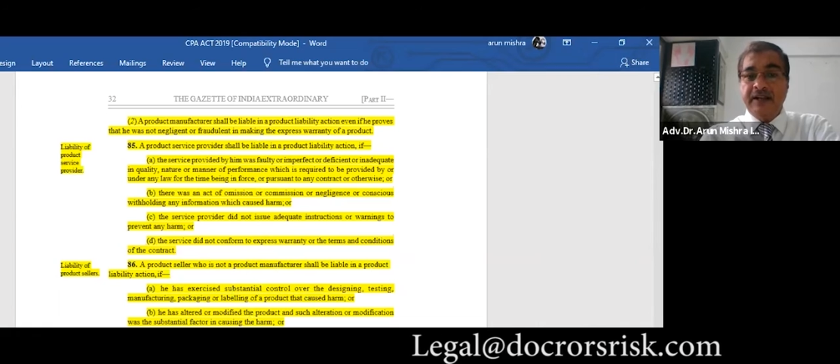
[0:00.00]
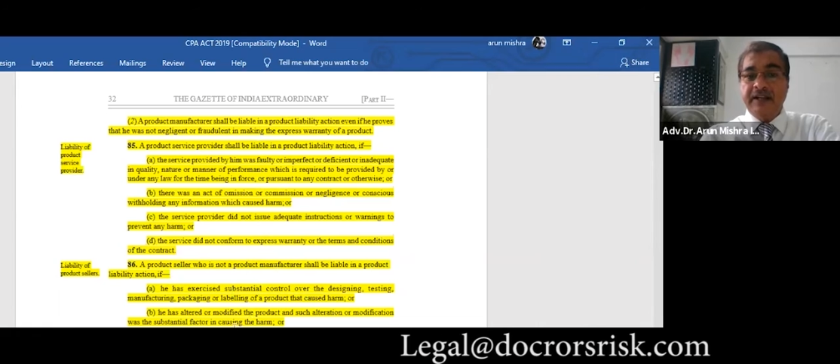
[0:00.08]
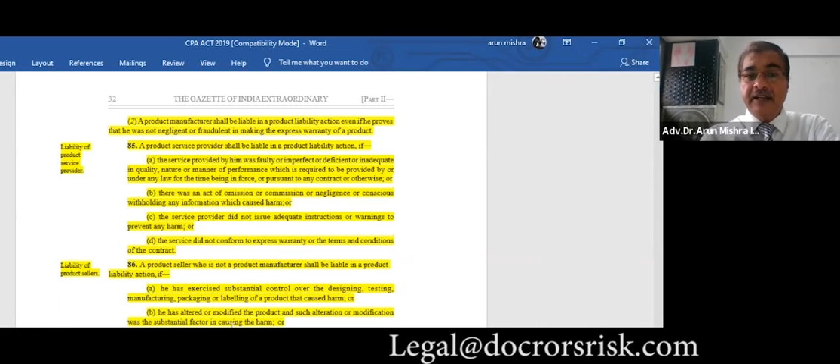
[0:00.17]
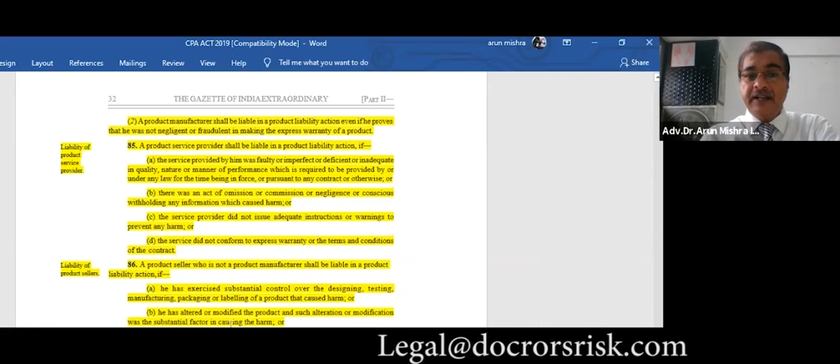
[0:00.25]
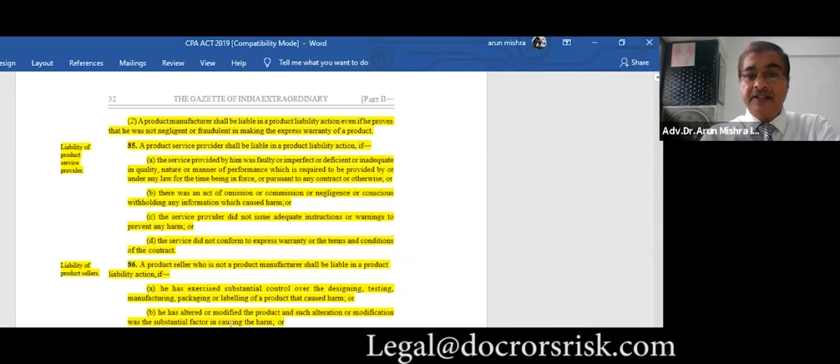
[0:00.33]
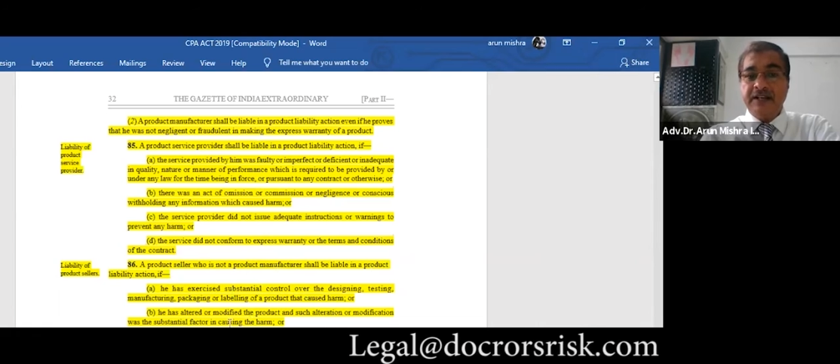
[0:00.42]

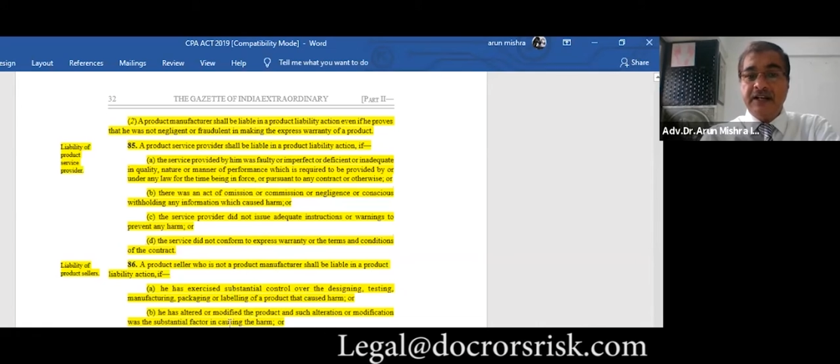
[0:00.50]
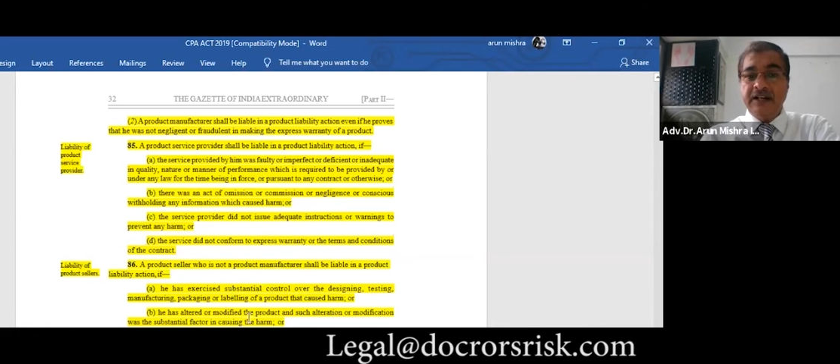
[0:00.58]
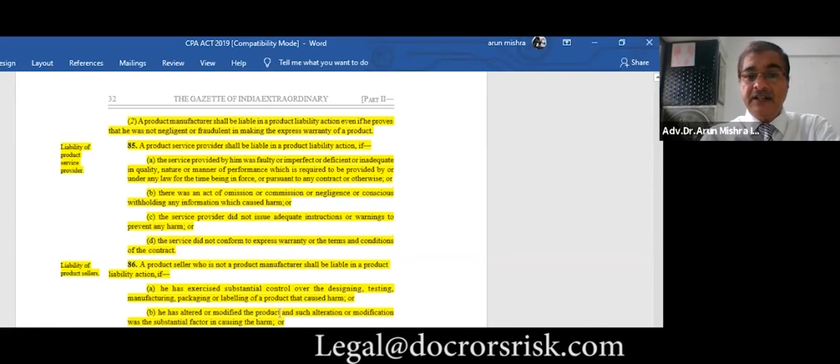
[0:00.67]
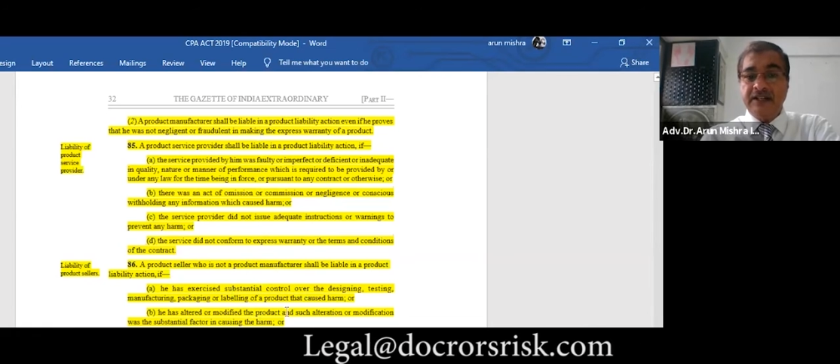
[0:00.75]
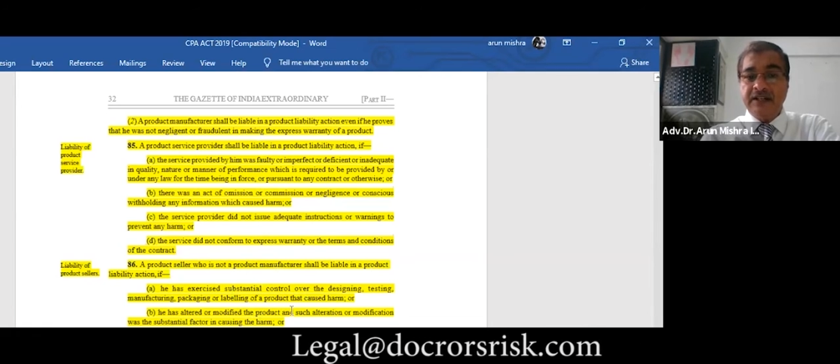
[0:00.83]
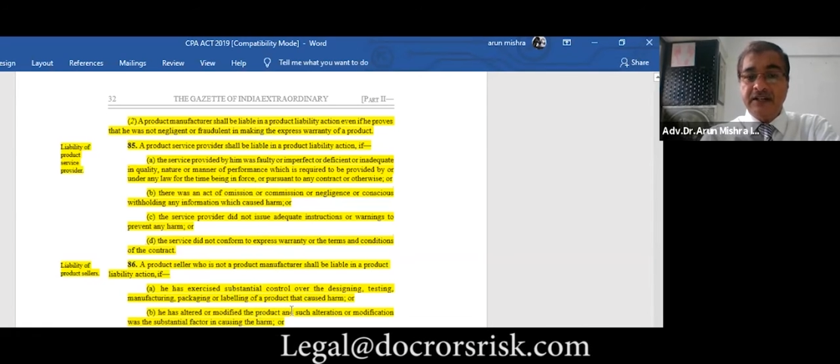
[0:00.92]
He has
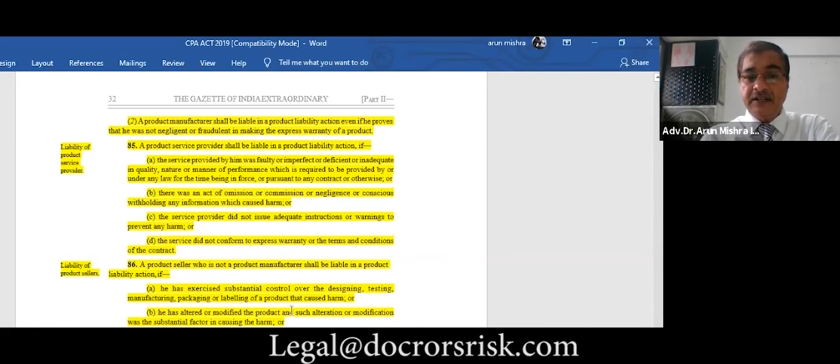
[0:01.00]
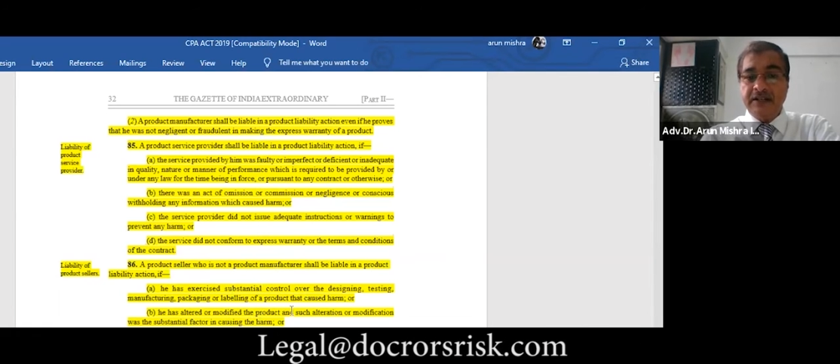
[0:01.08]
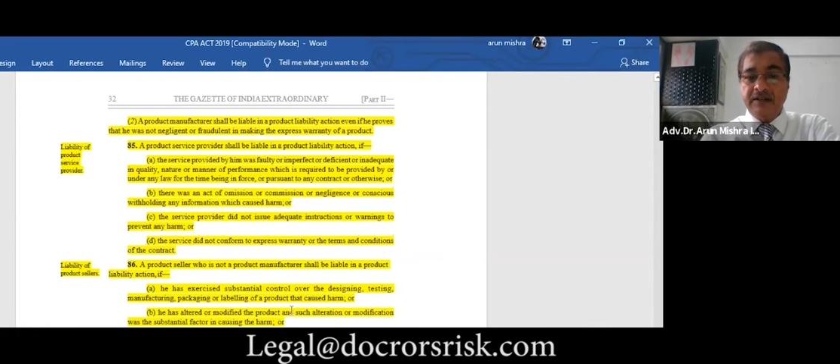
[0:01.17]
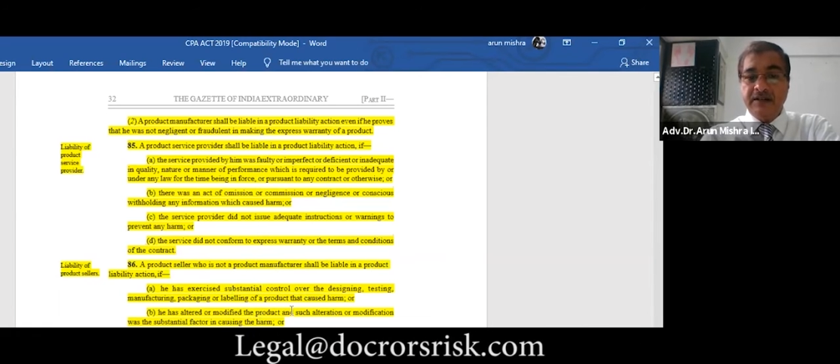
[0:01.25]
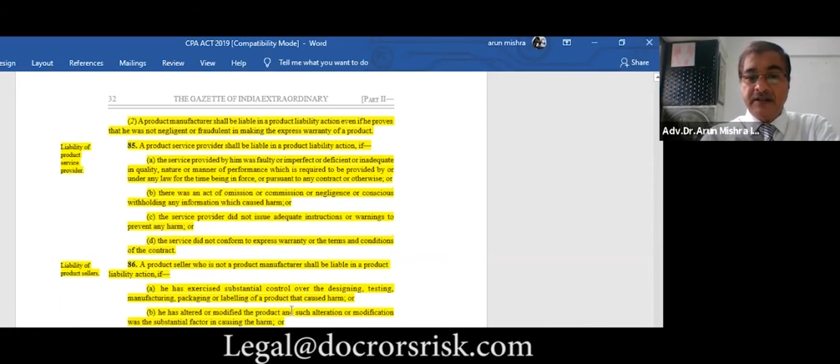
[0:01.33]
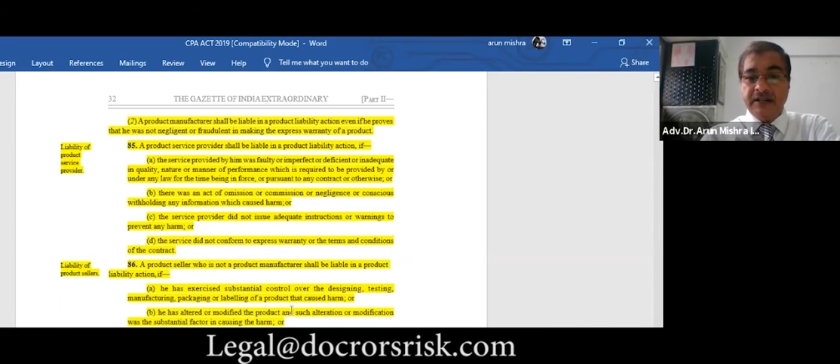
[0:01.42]
altered.
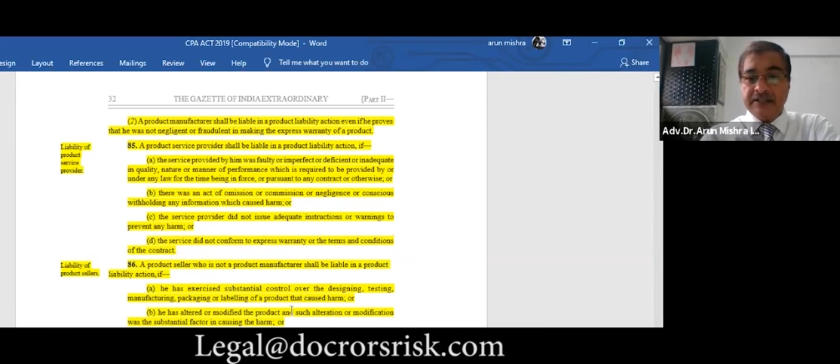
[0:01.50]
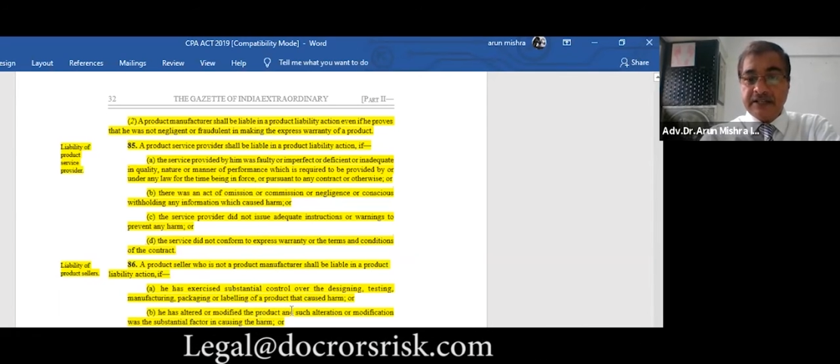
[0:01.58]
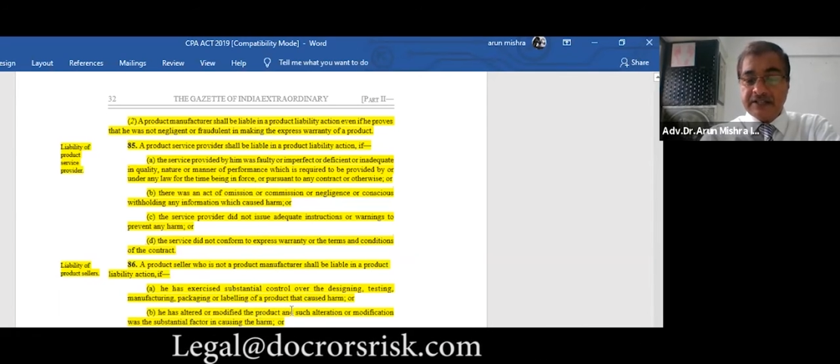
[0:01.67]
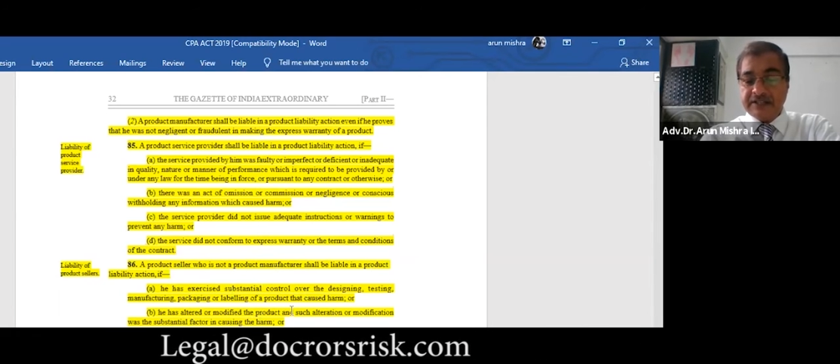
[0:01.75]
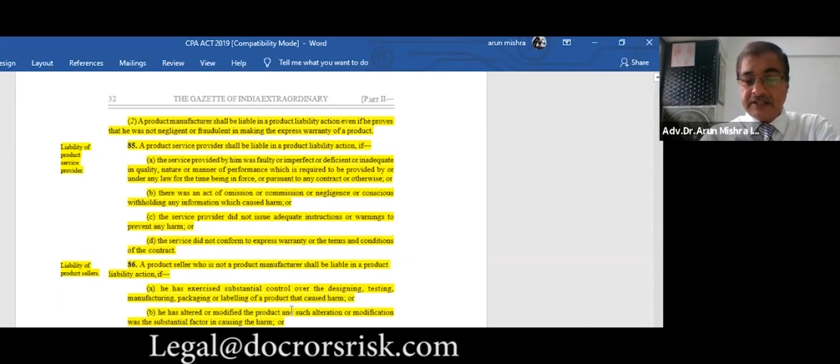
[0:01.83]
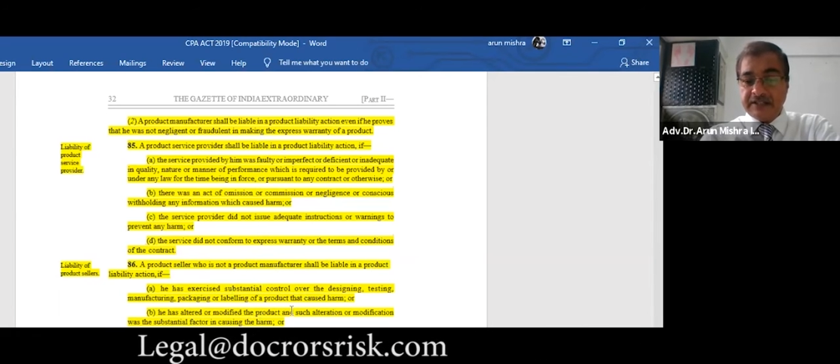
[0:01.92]

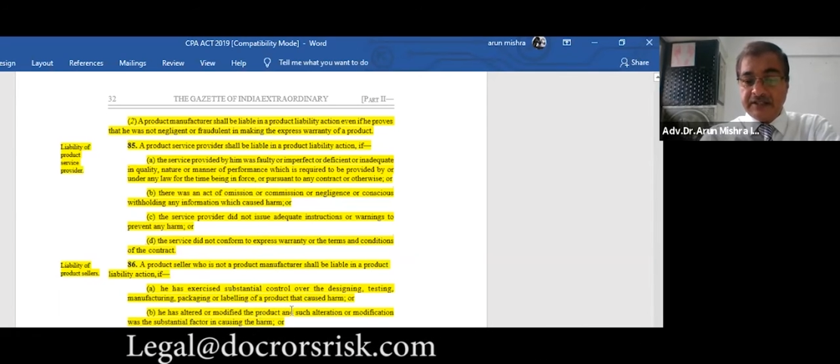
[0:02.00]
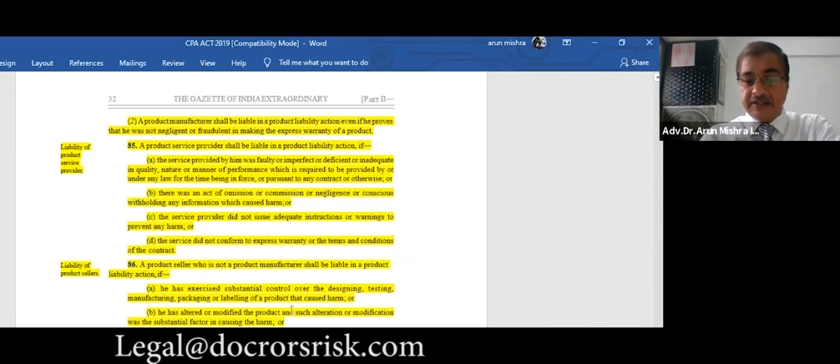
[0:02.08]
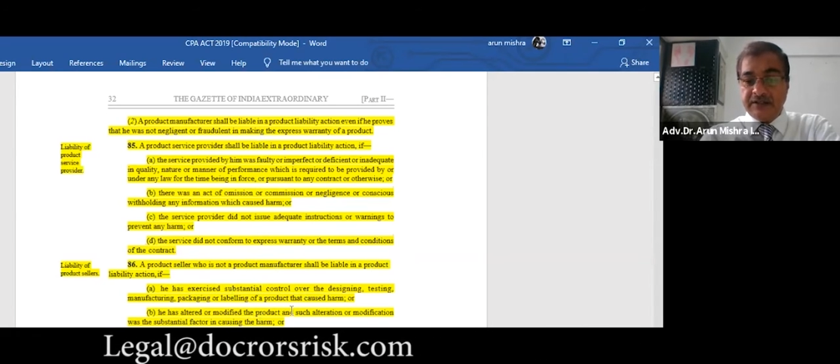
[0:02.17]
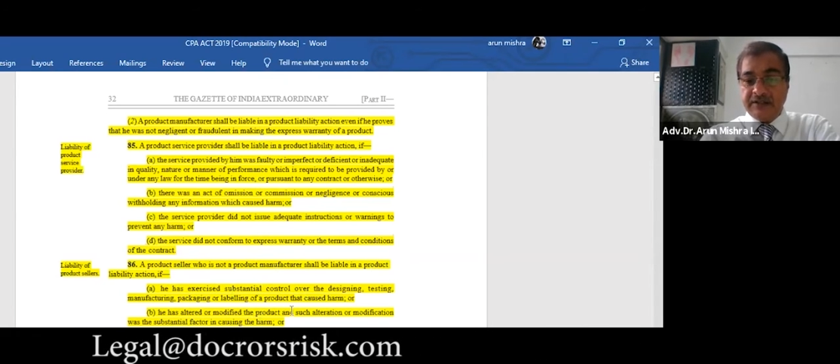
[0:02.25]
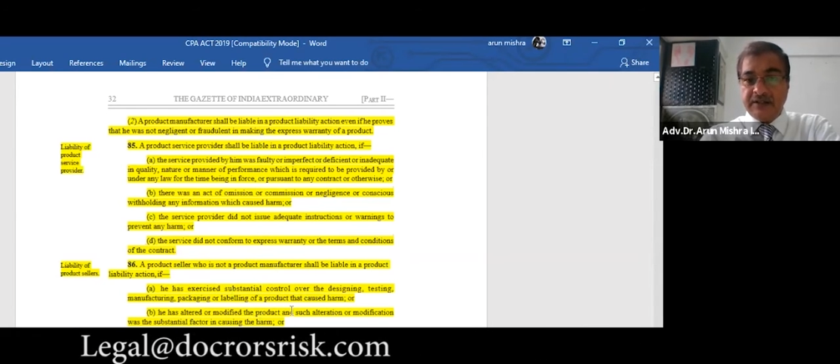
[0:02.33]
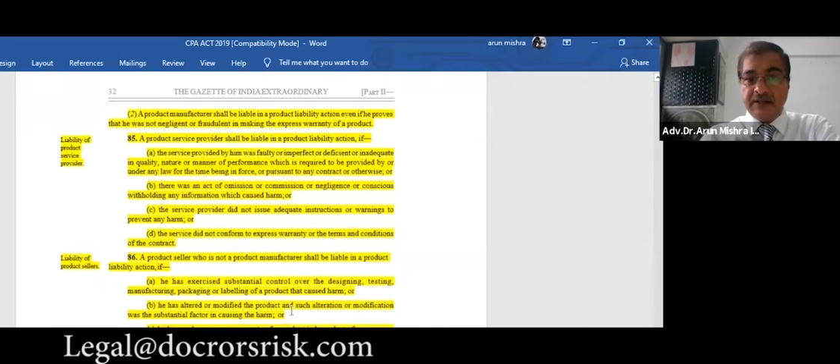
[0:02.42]
Let's see the